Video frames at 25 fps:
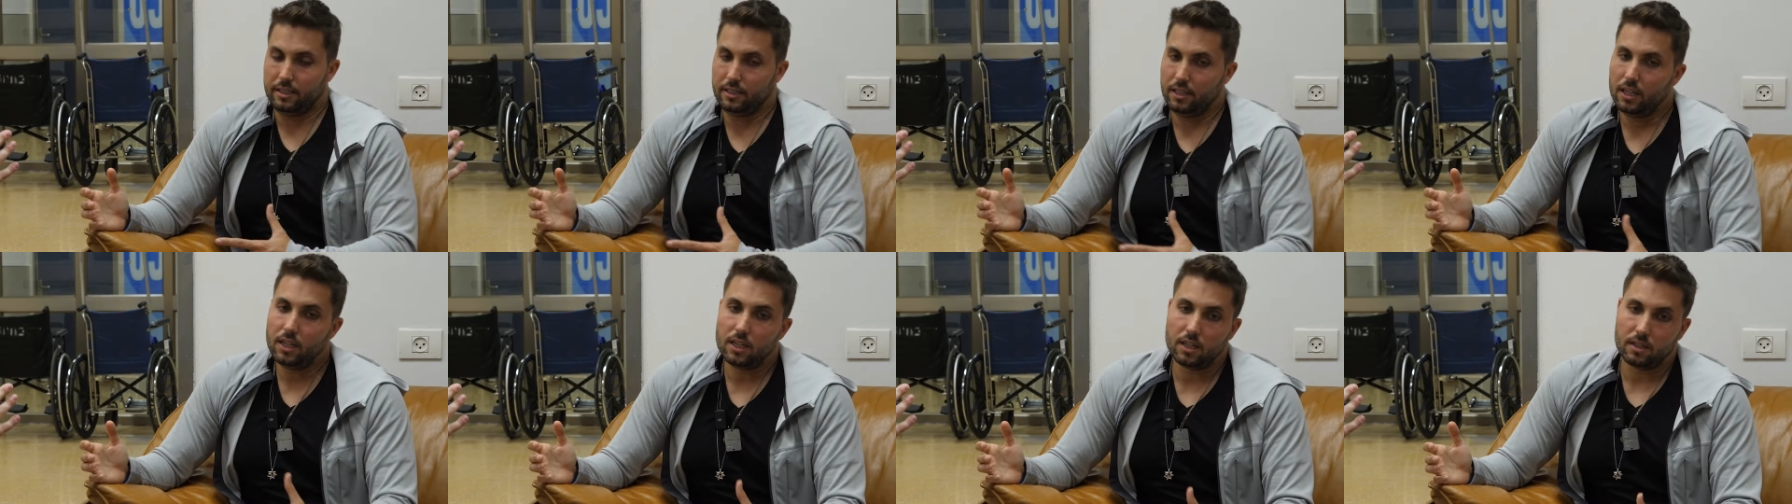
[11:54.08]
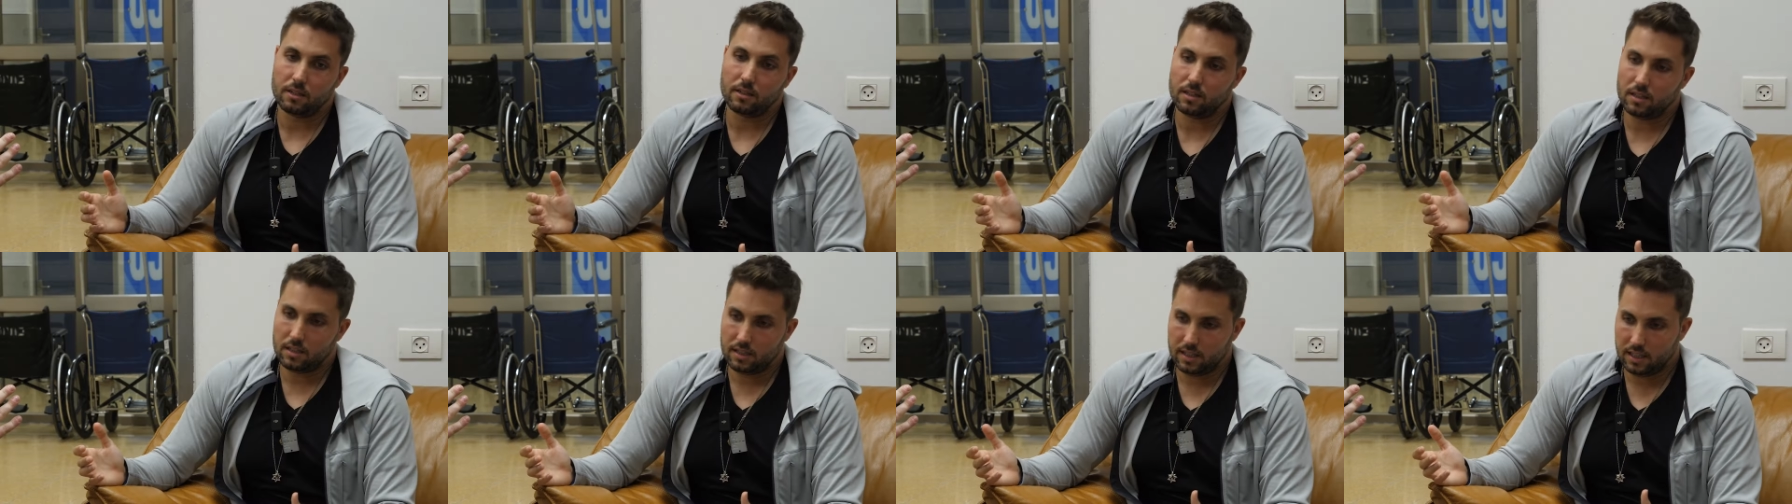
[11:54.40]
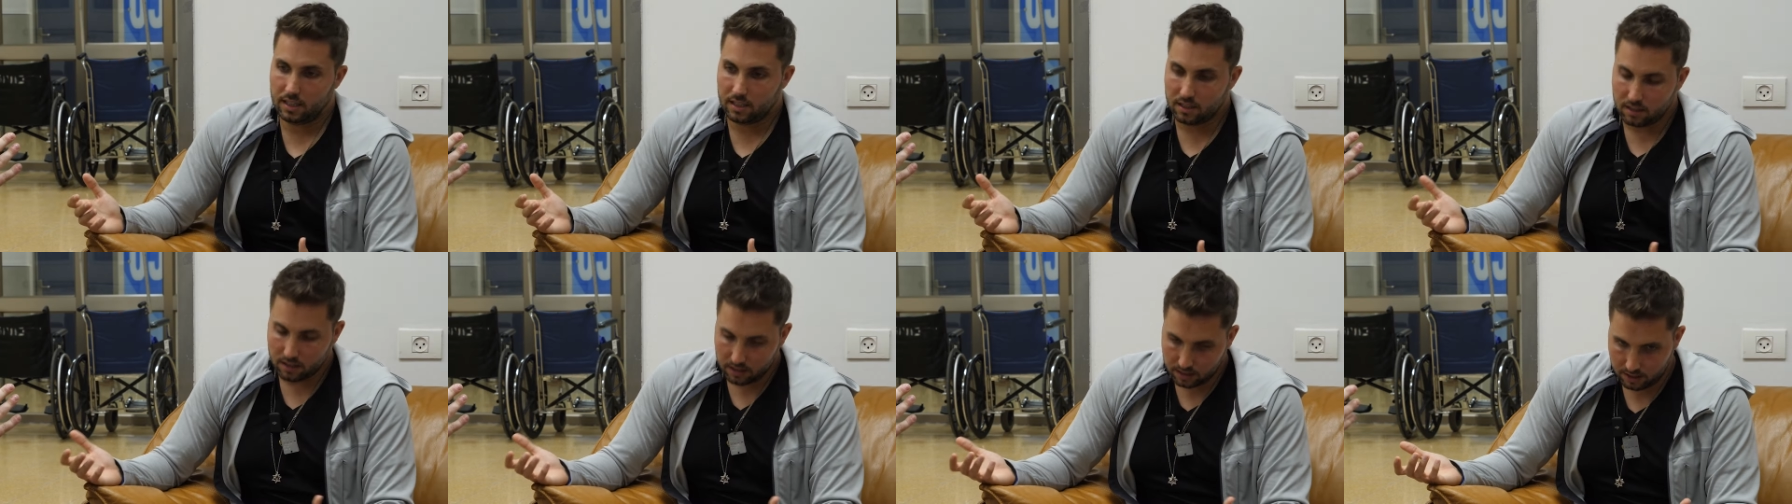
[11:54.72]
So
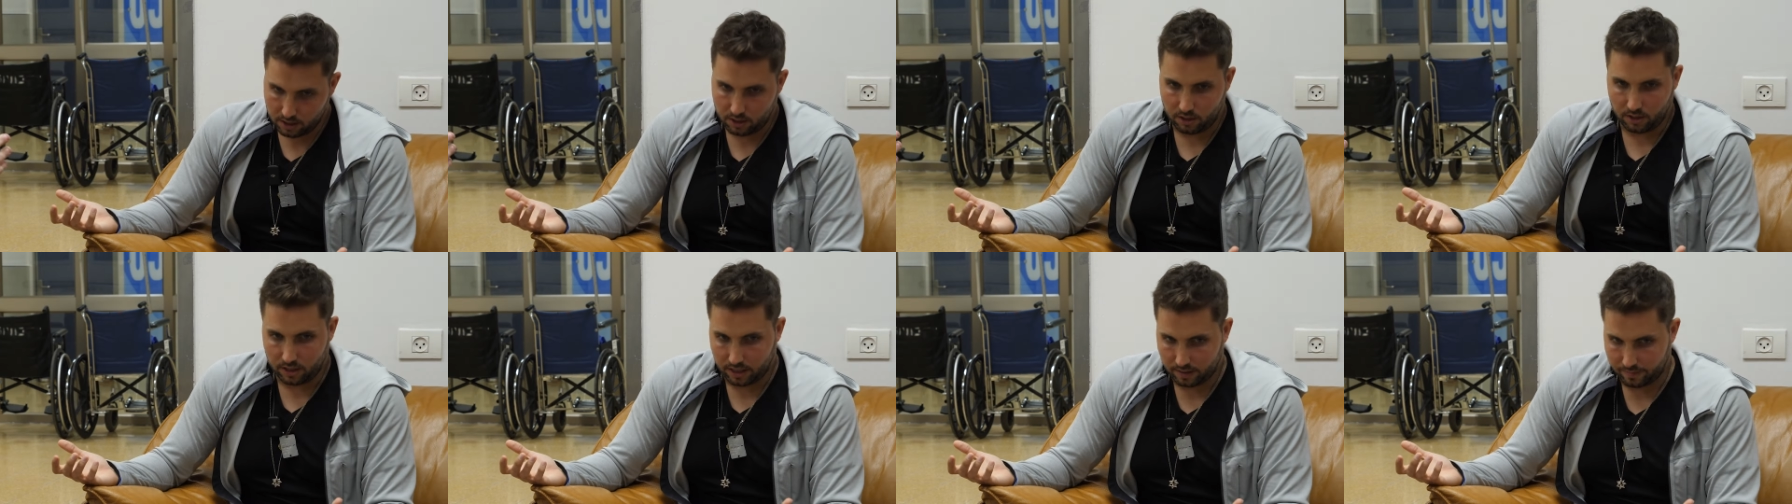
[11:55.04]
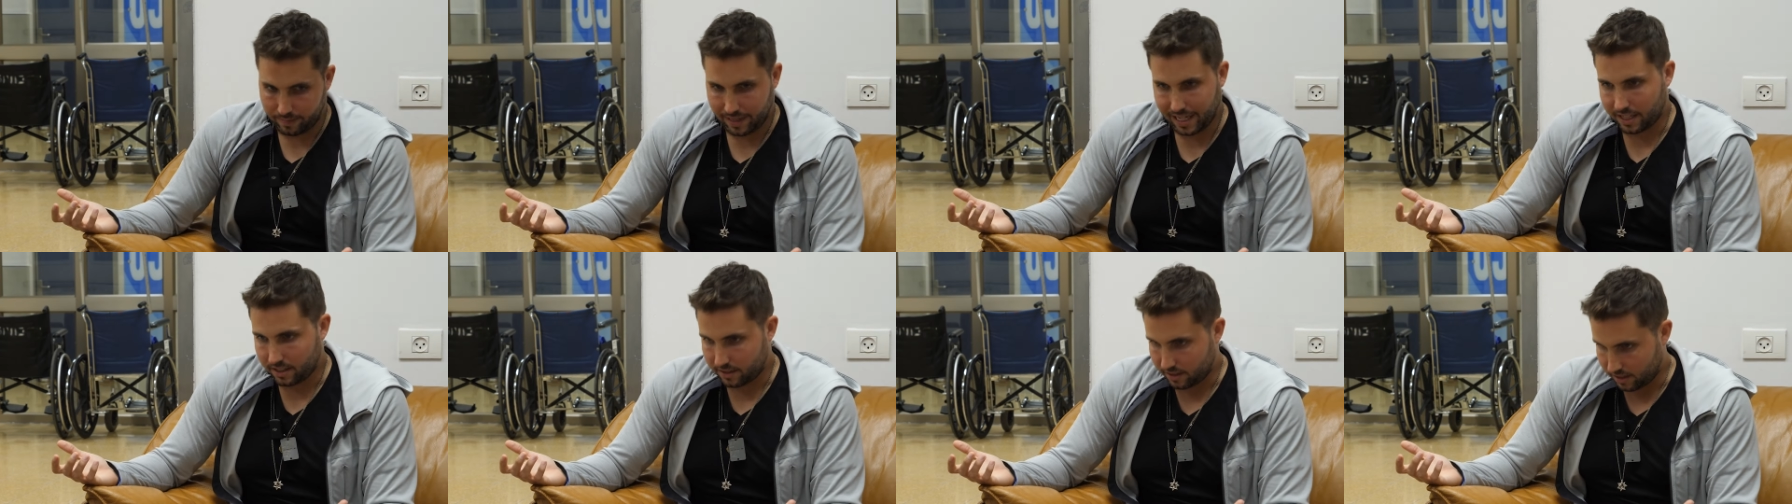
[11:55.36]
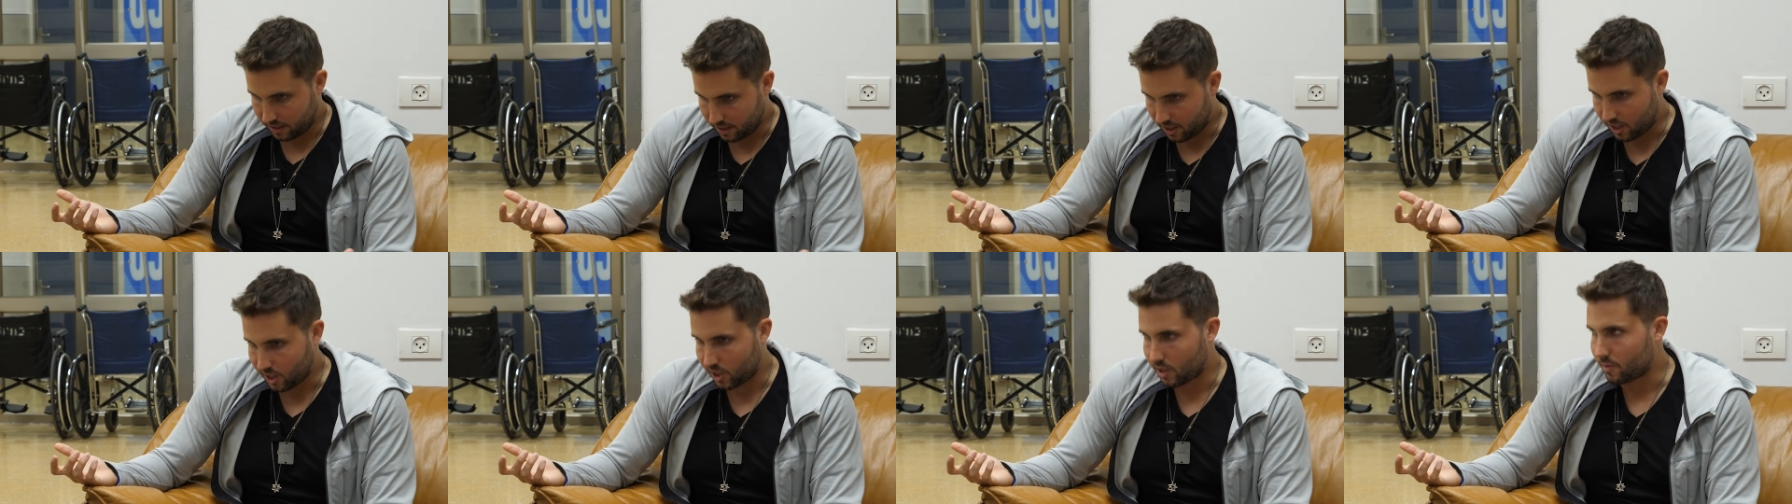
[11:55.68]
you can make
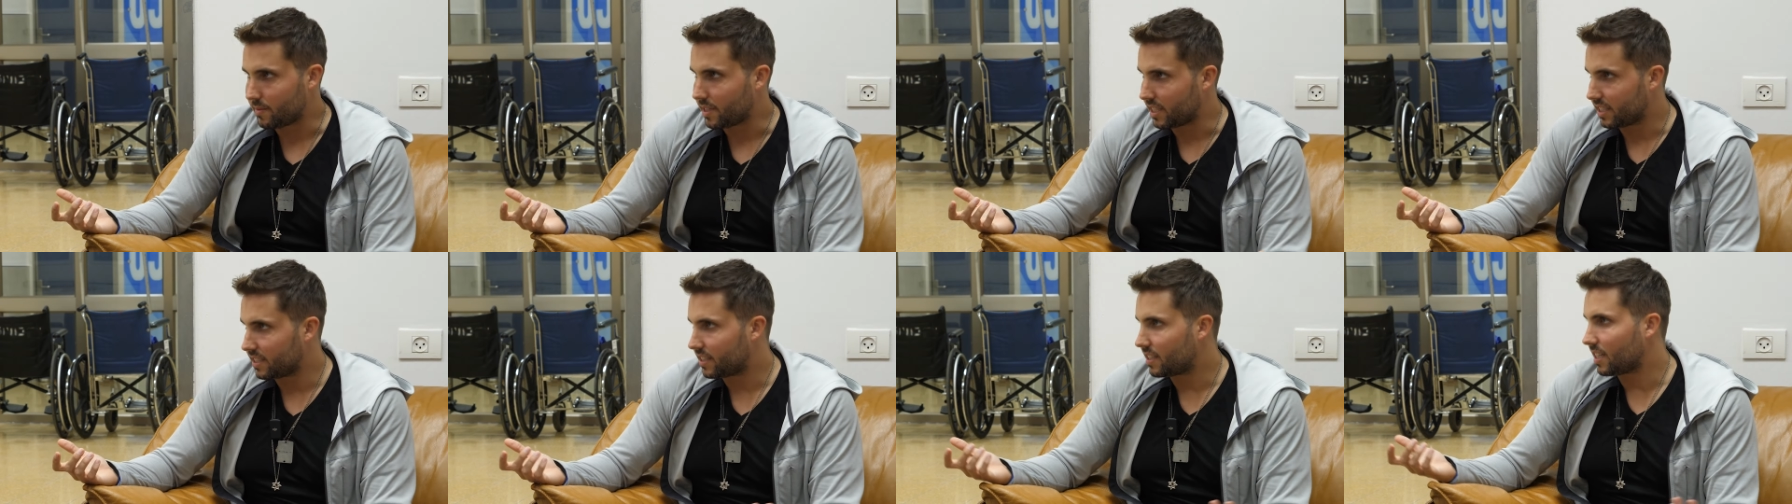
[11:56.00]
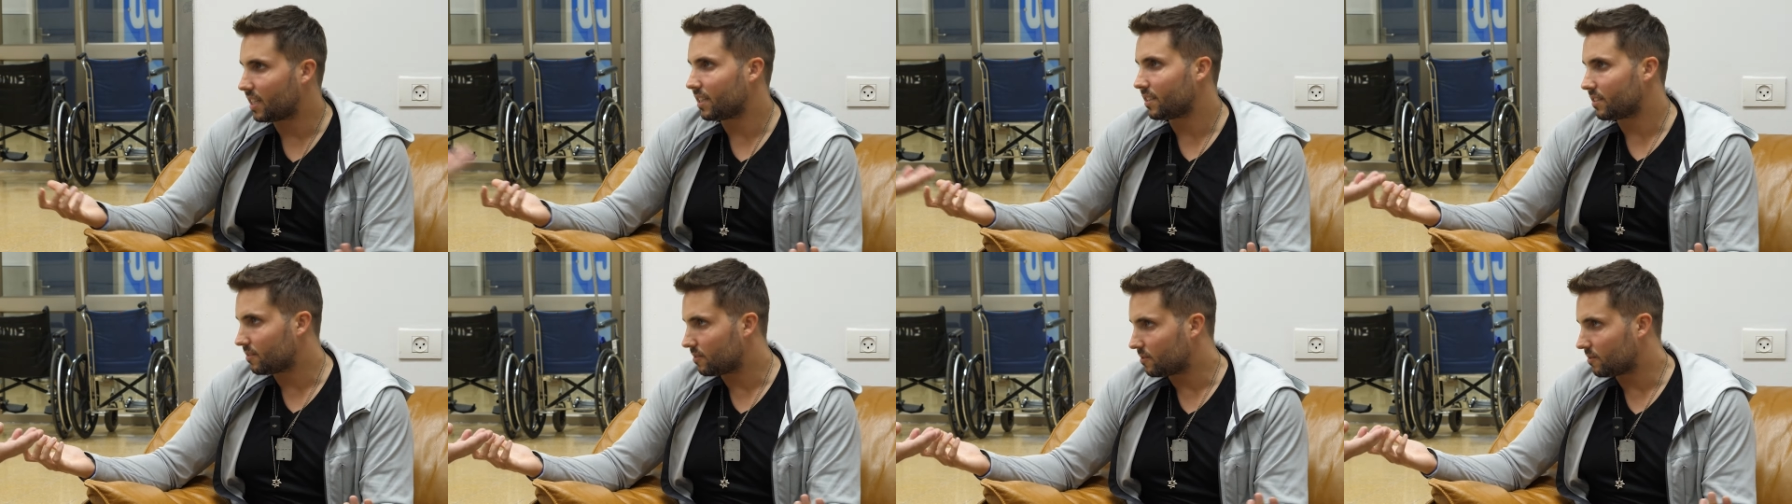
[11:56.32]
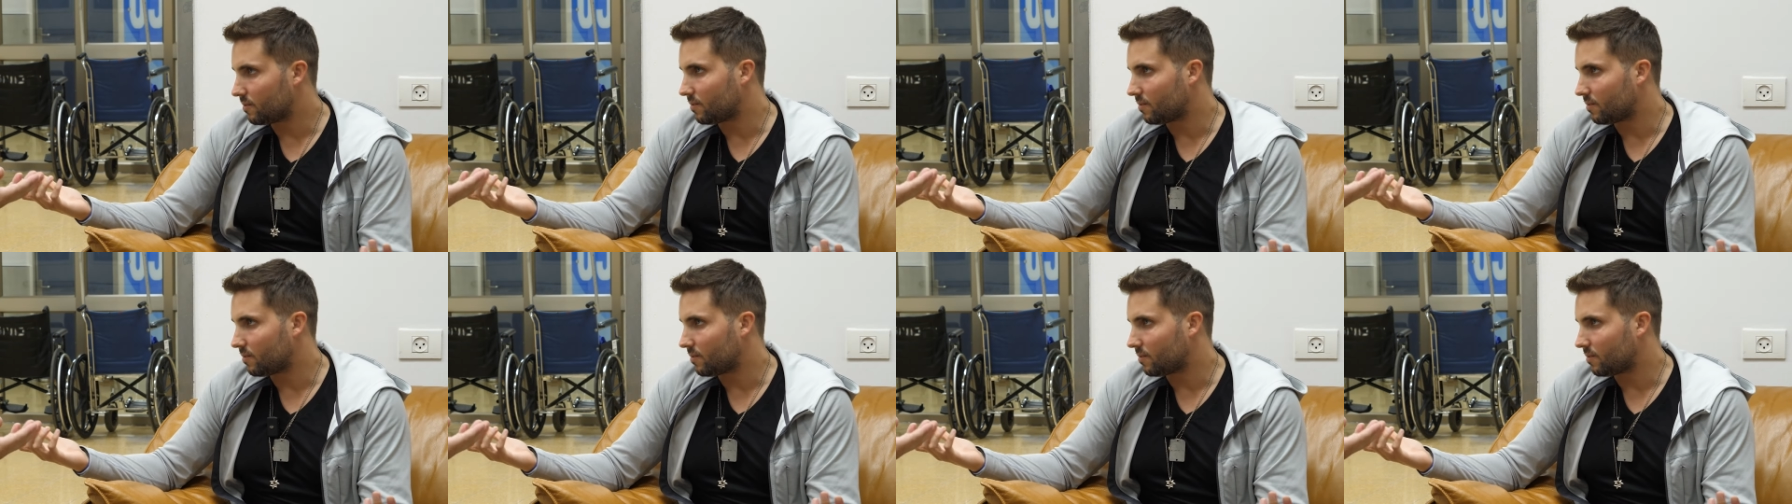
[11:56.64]
the argument that